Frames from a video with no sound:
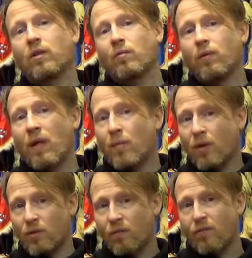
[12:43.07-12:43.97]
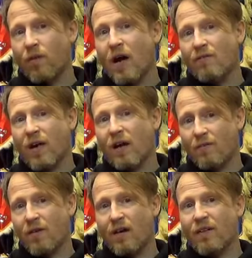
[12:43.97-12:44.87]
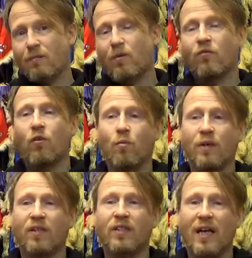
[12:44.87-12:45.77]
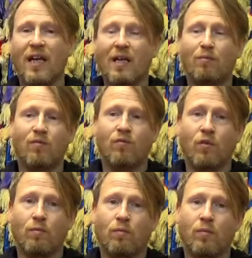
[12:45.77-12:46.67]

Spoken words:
And then we also have a 5 animal form and a 10 animal form.